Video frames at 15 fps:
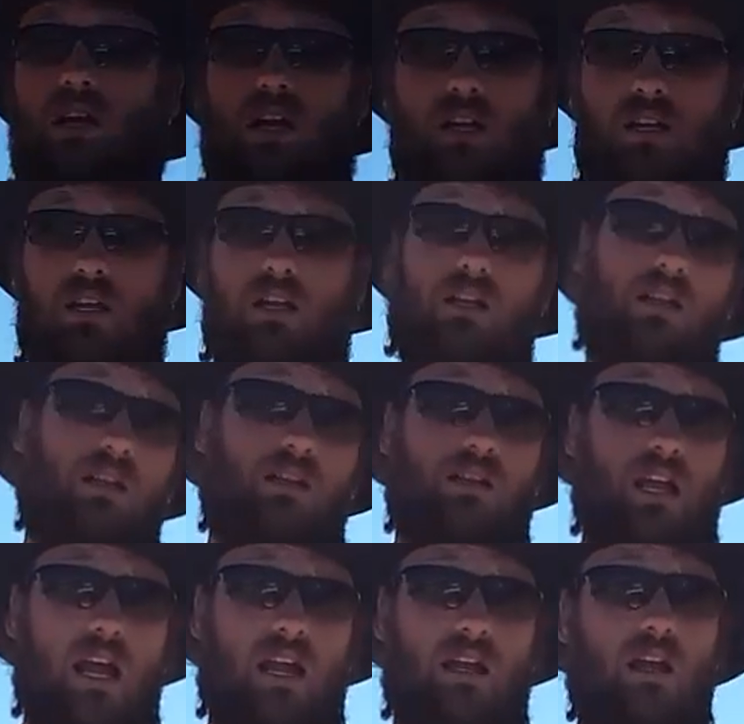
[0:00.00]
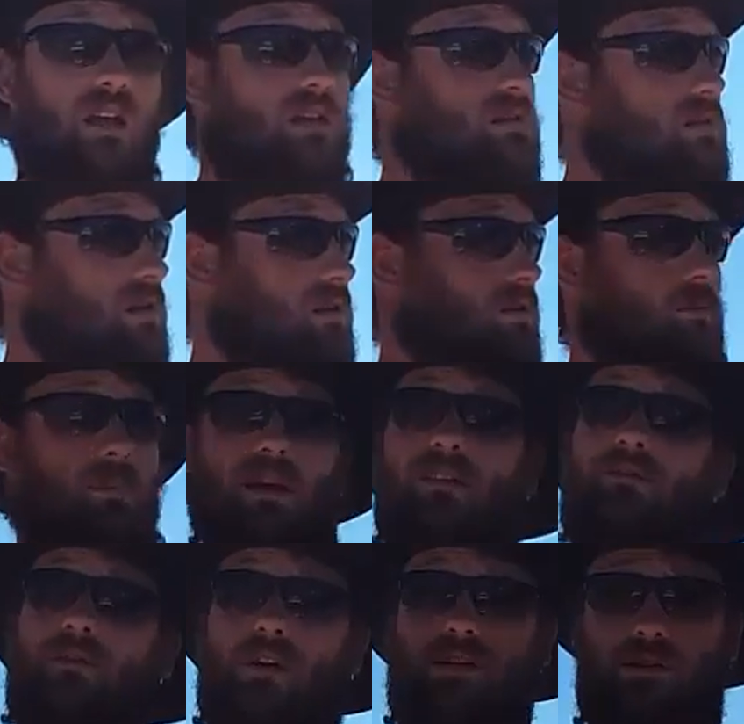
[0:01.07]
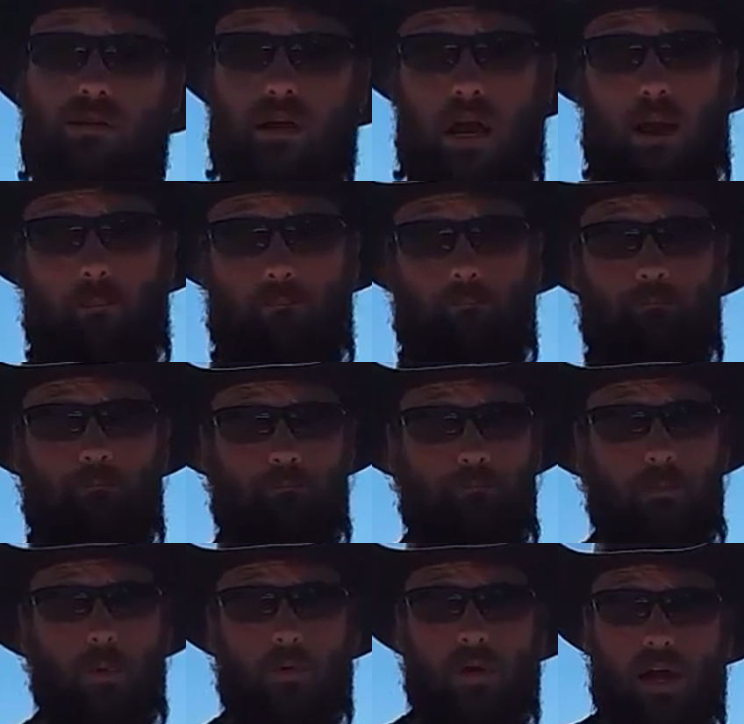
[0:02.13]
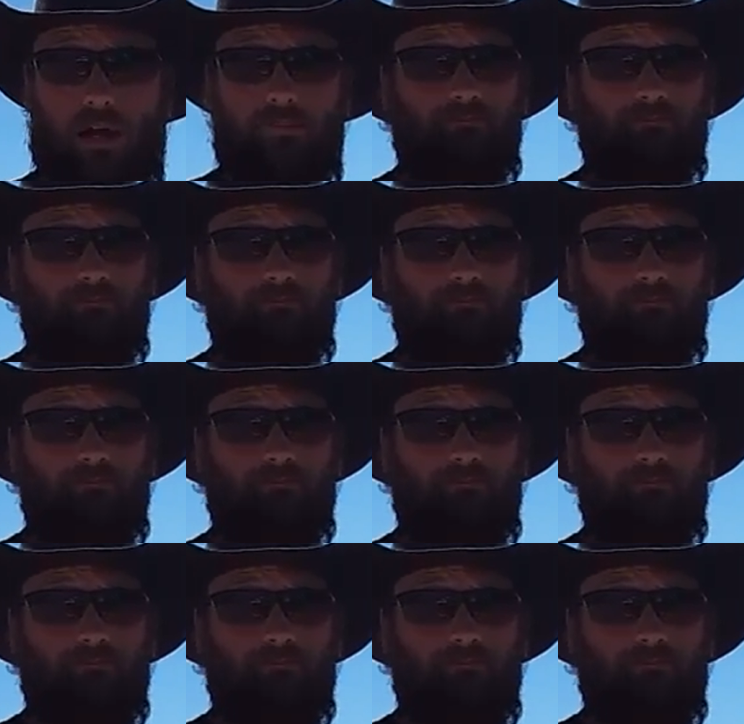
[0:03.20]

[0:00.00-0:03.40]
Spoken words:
in the end of the day, they're going to be in freezer camp. Okay?